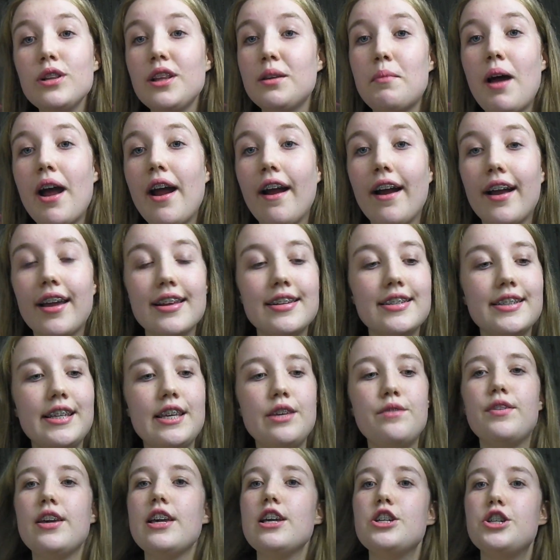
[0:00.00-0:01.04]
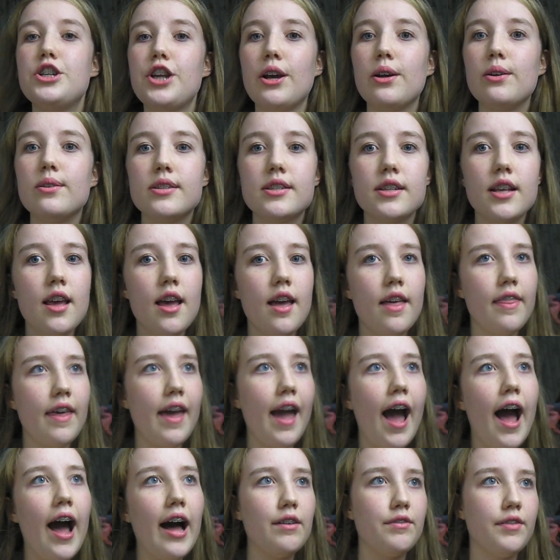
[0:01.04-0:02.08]
American TV shows,
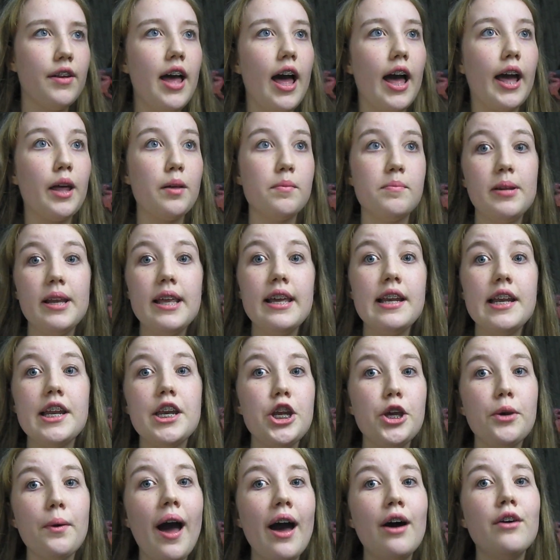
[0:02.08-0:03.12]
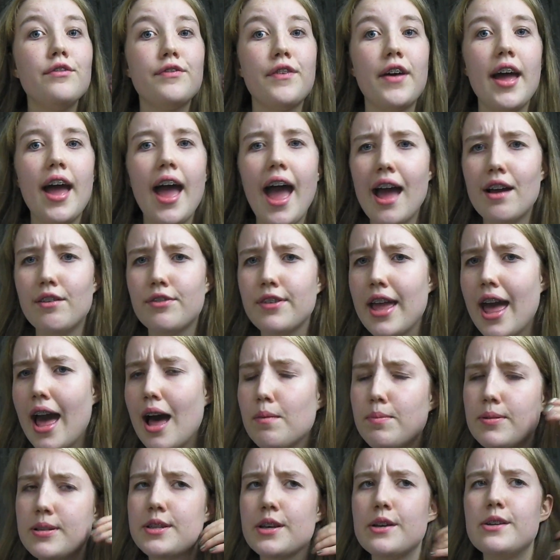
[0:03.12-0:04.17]
they have a completely new outfit every
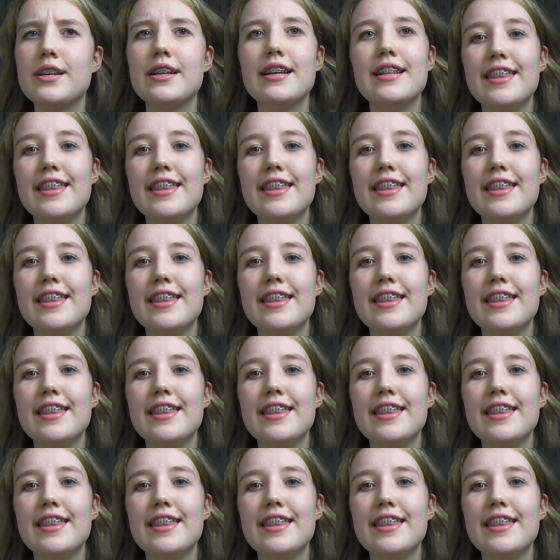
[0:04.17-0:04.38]
episode,